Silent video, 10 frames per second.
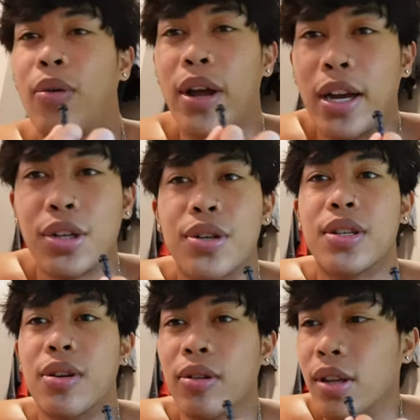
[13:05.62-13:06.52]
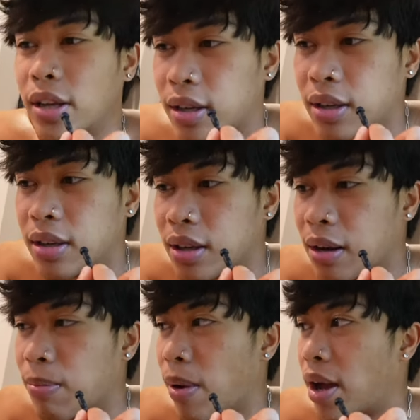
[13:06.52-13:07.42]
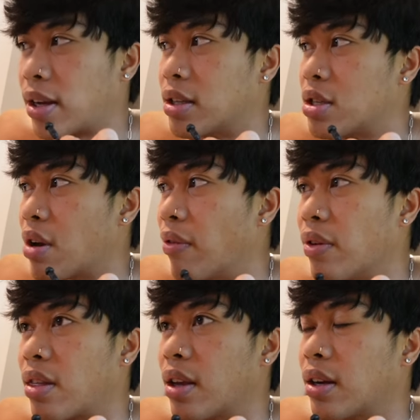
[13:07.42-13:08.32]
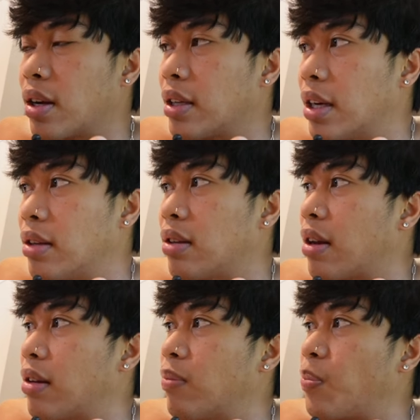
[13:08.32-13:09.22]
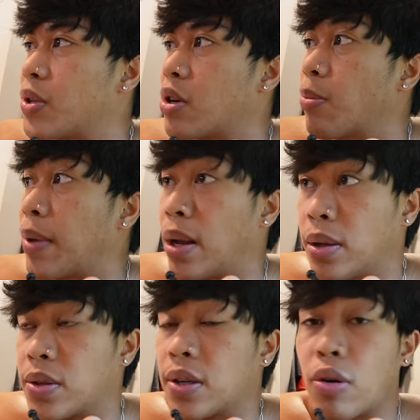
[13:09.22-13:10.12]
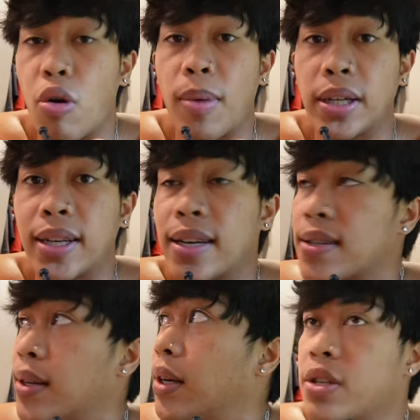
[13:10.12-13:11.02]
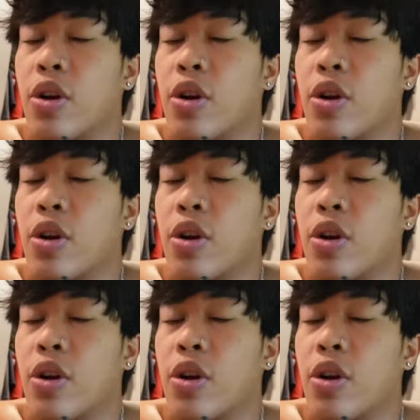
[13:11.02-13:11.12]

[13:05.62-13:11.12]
I want to actually start, like, getting back into everything again and start balancing all my days again.